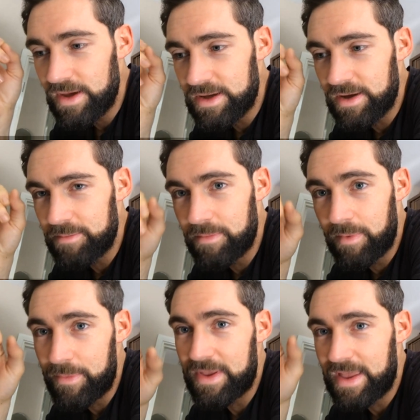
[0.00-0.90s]
Um,
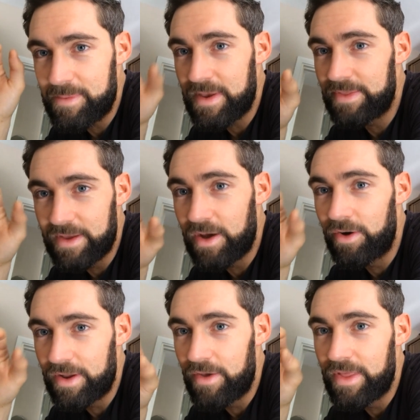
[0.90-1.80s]
maybe keep in the
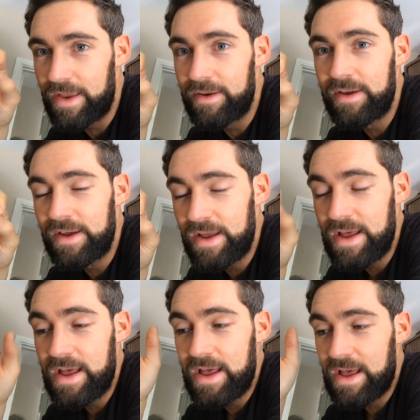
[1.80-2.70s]
cardio then
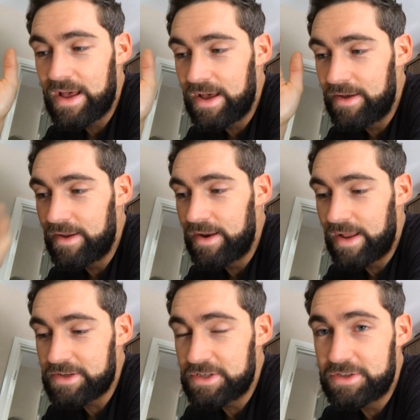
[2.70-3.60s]
uh, and
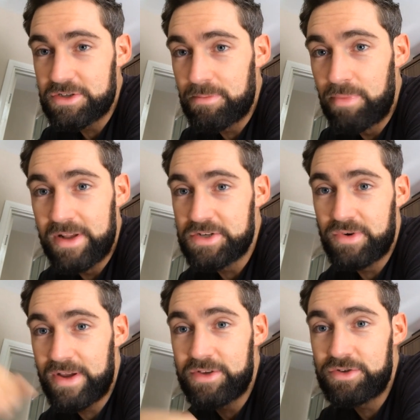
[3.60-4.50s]
actually just
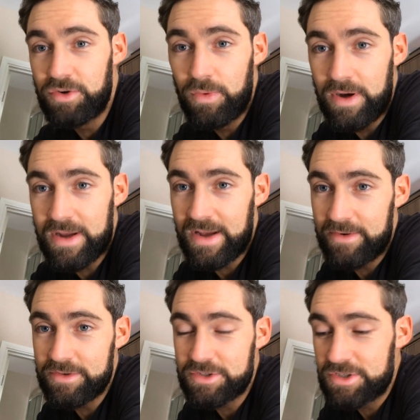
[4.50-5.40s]
obliterate your
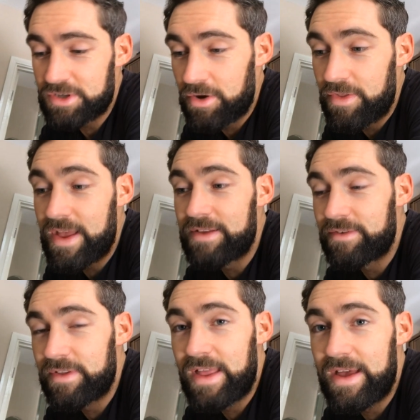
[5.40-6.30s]
workouts just so at the end
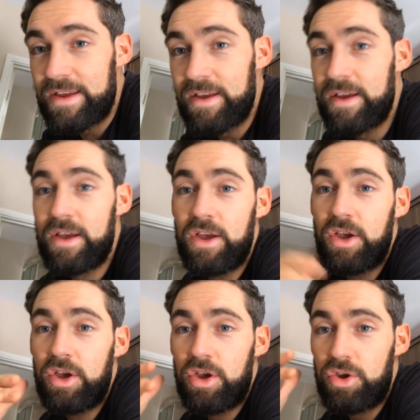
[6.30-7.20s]
of the day
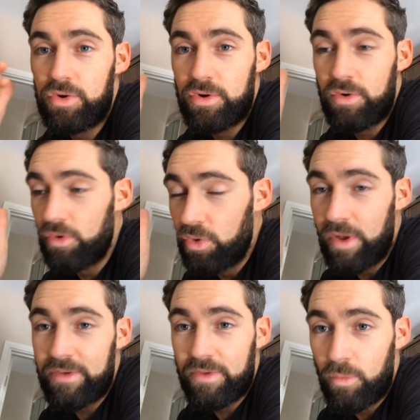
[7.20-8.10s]
your or the
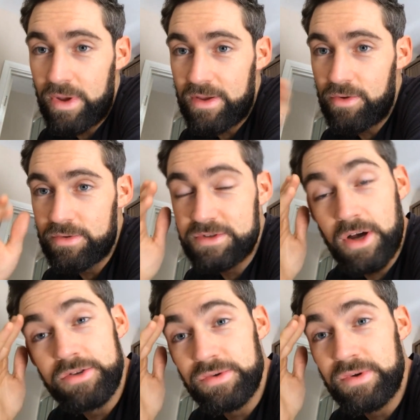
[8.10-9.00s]
end of the week your
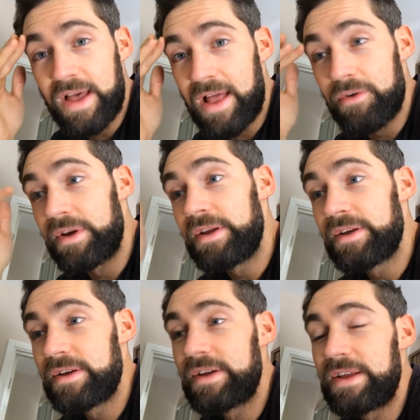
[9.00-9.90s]
total calorie
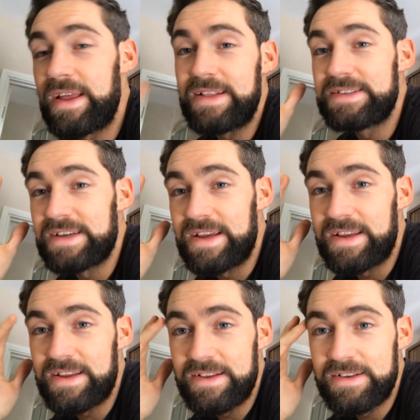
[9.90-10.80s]

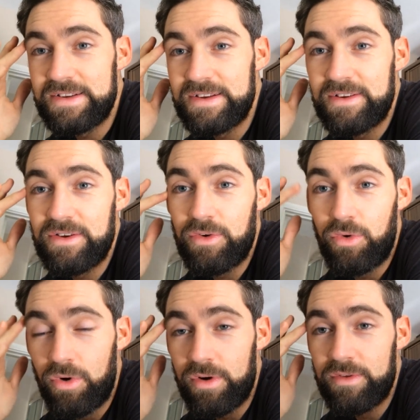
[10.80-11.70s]
intake
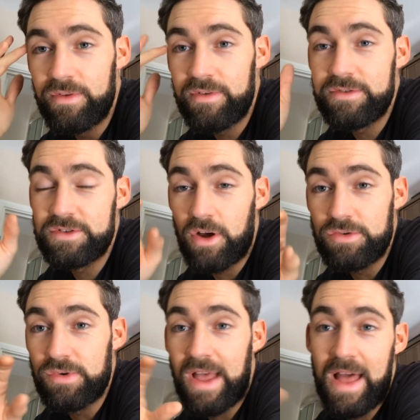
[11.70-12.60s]
or
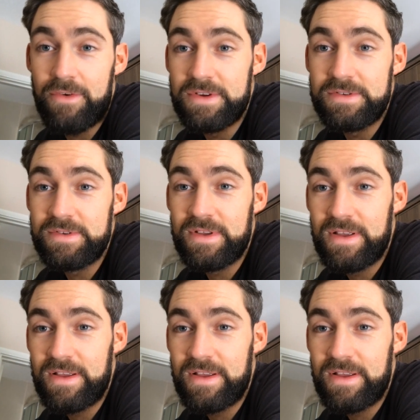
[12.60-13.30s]
total calories